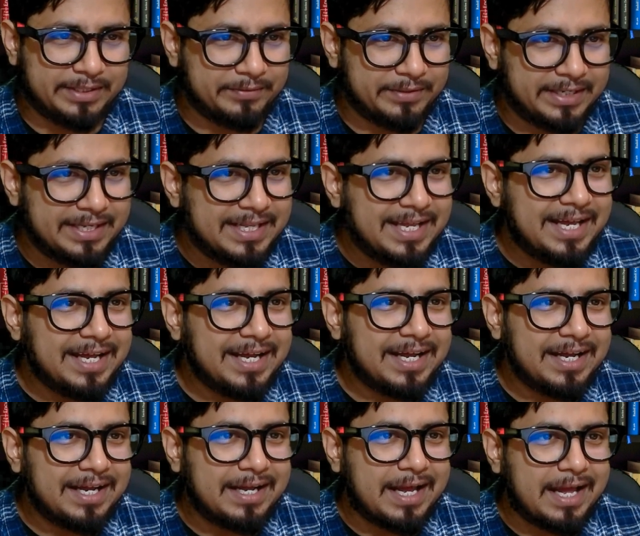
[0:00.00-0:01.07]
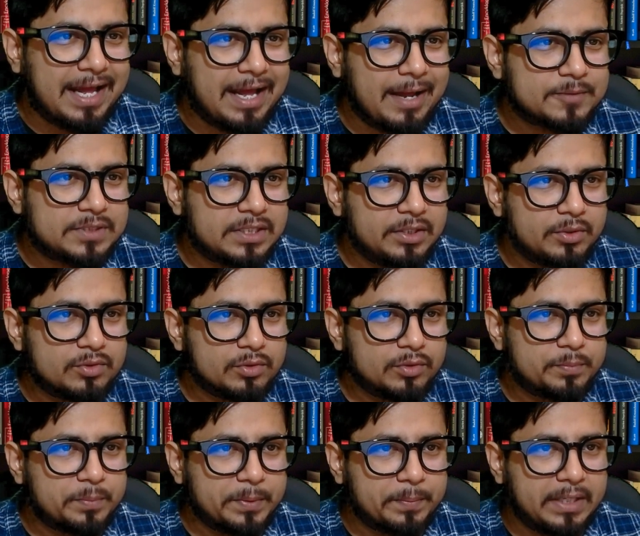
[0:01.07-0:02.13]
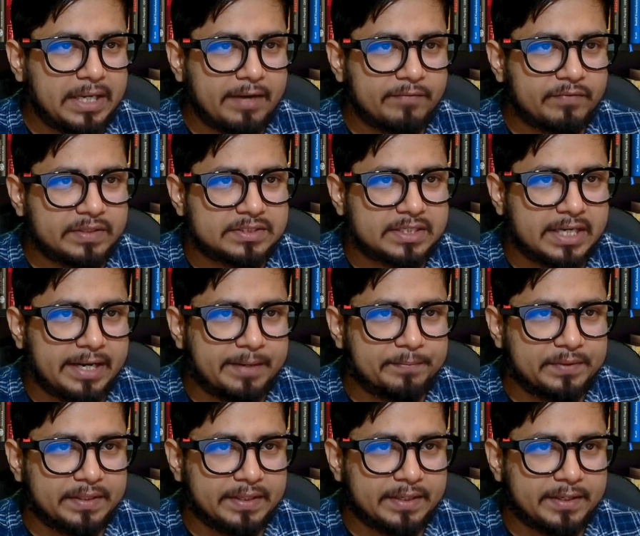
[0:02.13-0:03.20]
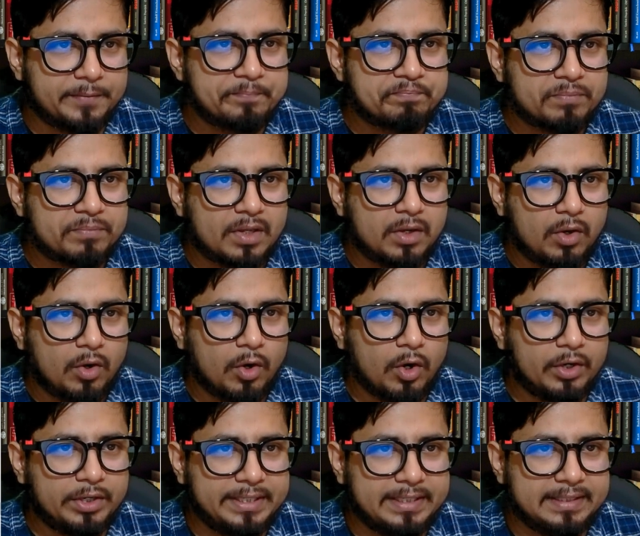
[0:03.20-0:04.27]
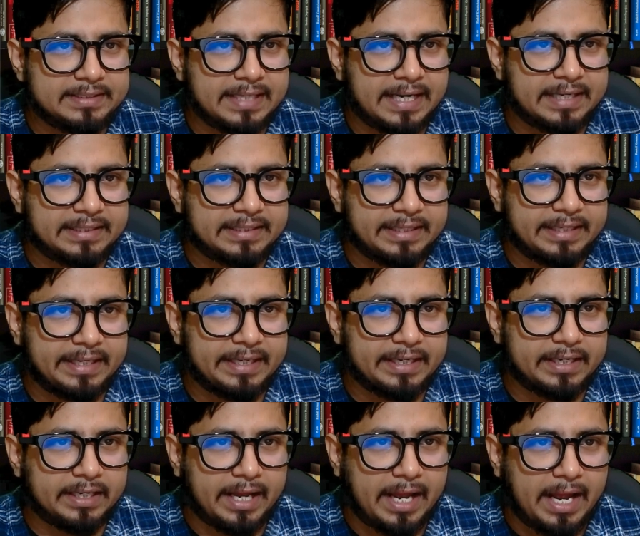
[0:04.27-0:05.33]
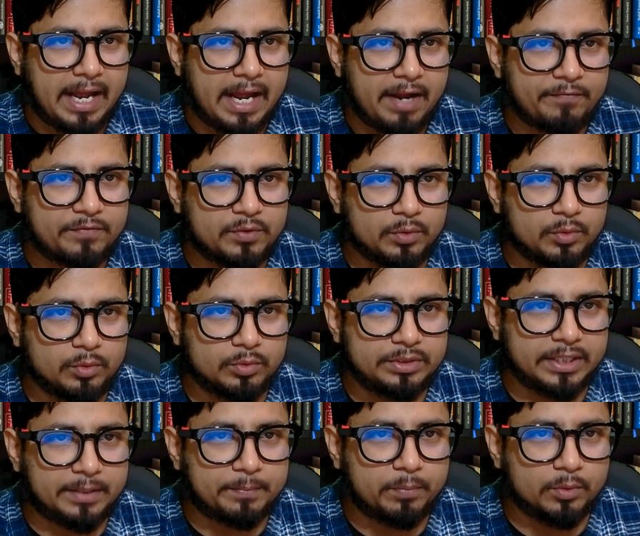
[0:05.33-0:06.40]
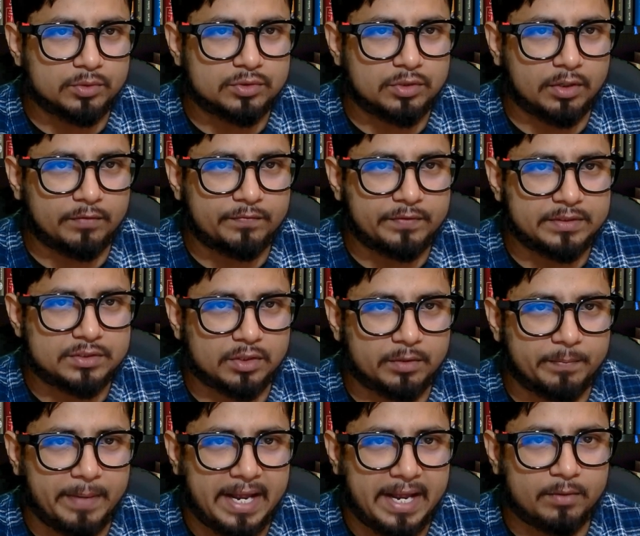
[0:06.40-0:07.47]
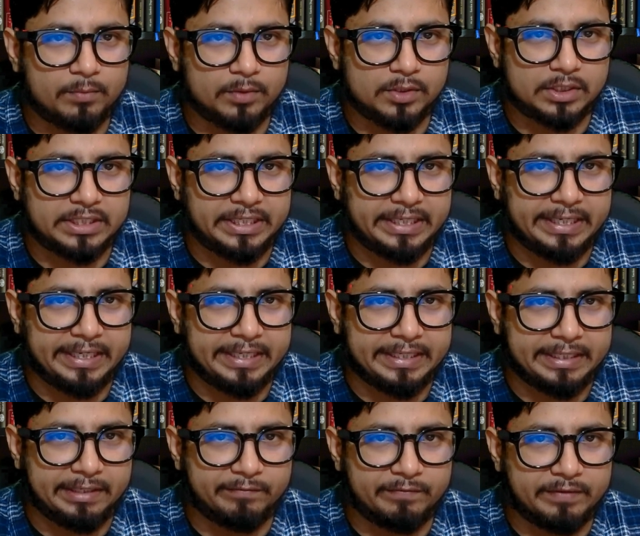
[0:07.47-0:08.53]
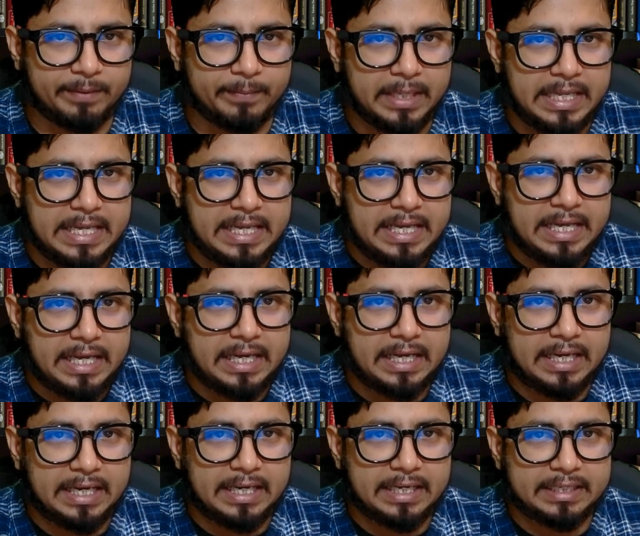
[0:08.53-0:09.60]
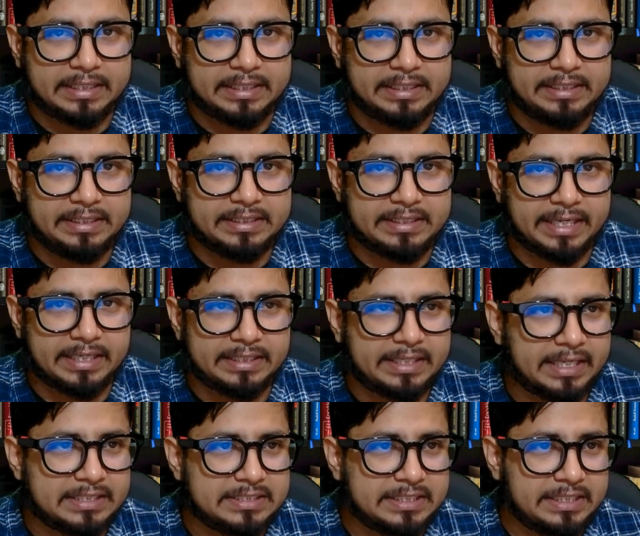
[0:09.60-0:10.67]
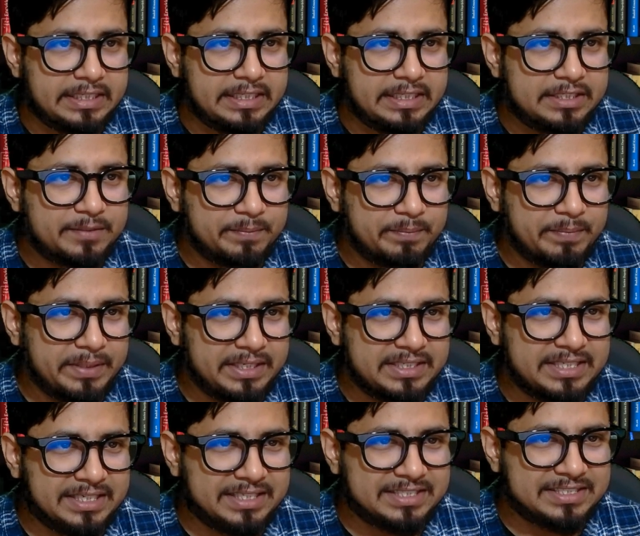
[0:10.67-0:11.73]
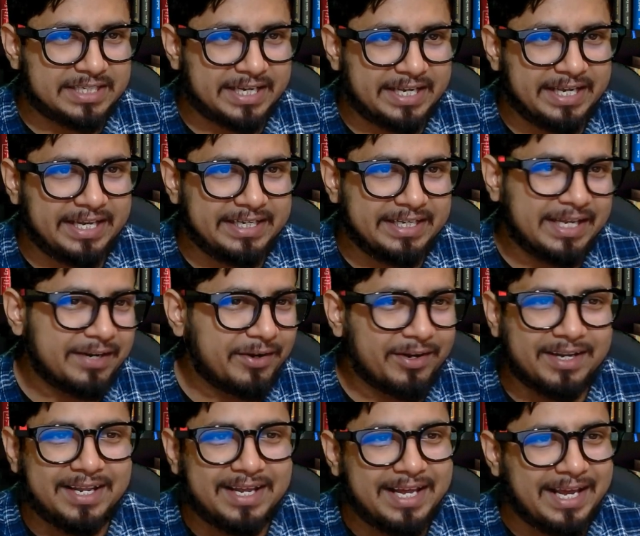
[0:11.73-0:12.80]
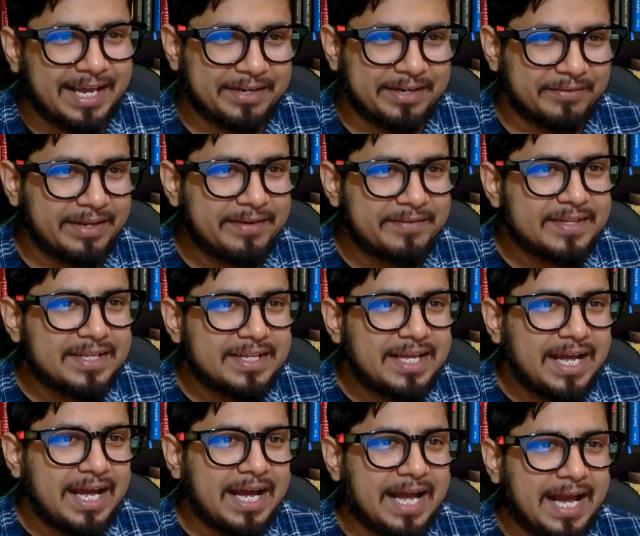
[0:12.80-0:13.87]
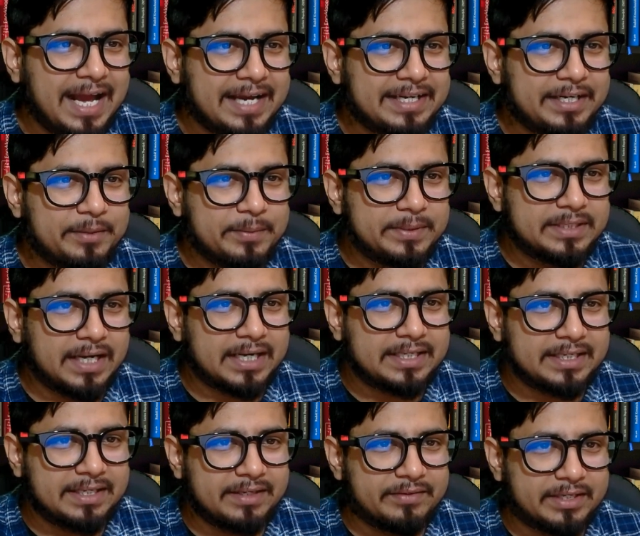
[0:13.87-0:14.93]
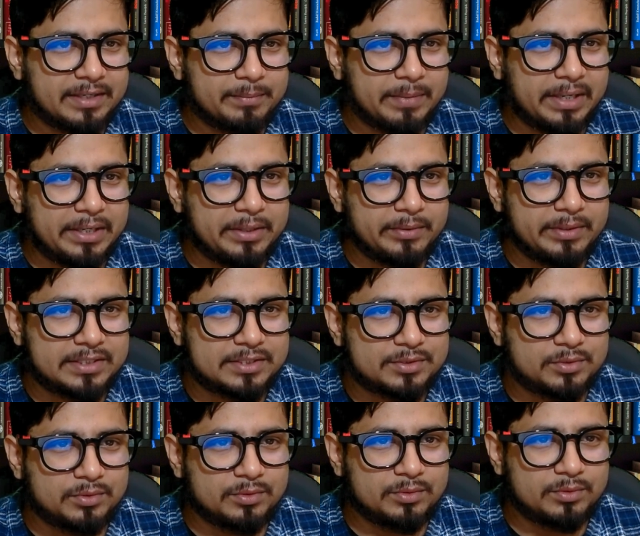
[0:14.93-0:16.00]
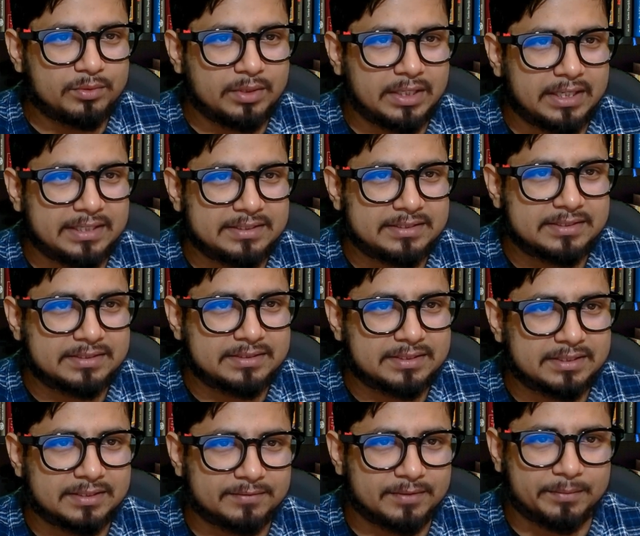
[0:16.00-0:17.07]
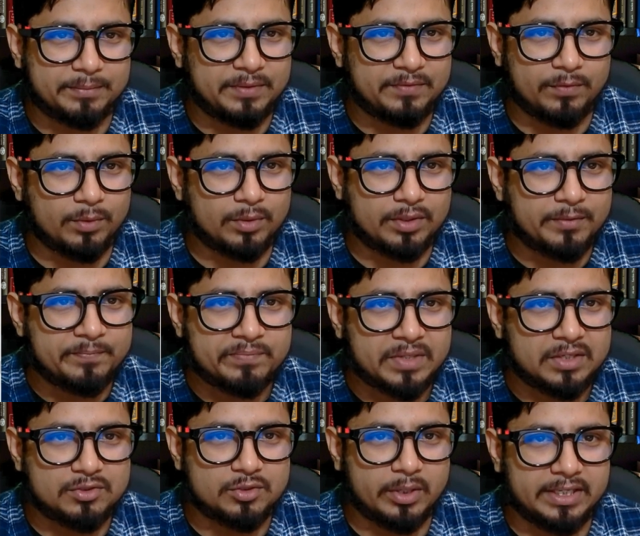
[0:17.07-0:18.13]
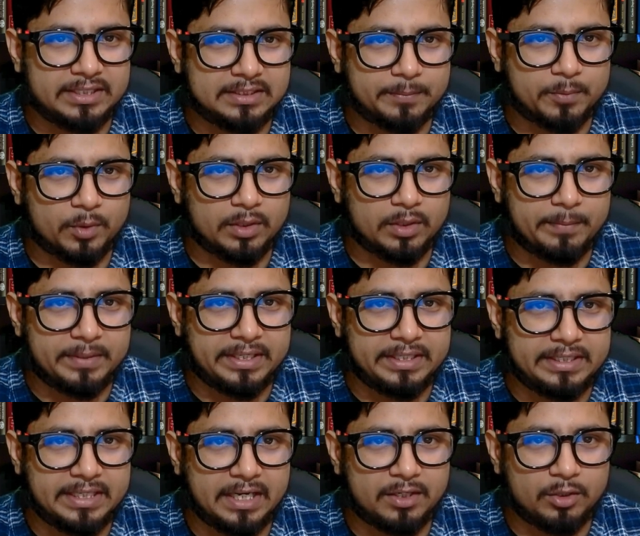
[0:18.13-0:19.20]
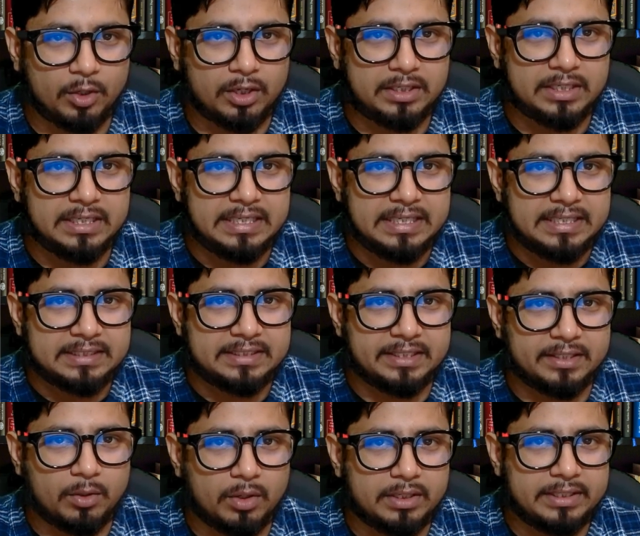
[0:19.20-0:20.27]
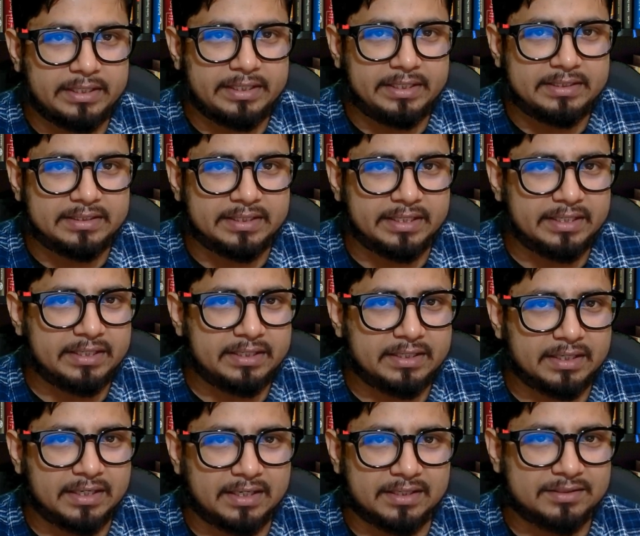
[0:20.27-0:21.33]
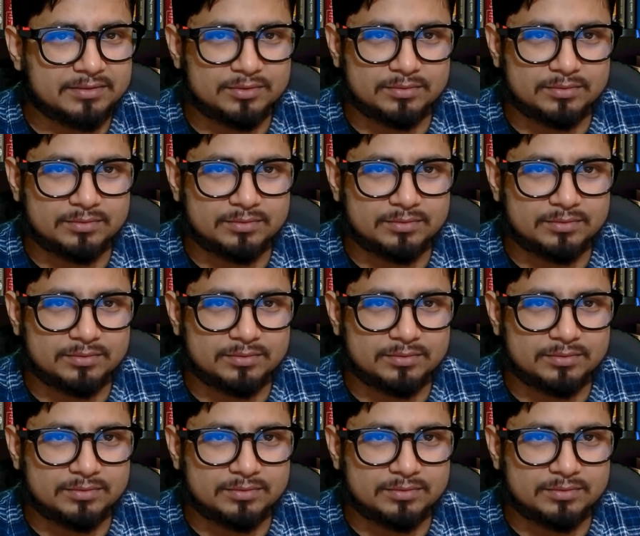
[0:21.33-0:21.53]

anyway. Uh, absolute truth people have described their ordeal that they have to do their post office or bank work ticket give them uh, ghee 10 kg each meeting jaggery and all anyway uh, agreed with the article written by you it's true uh, is uh, before joining the program in india not think only think uh,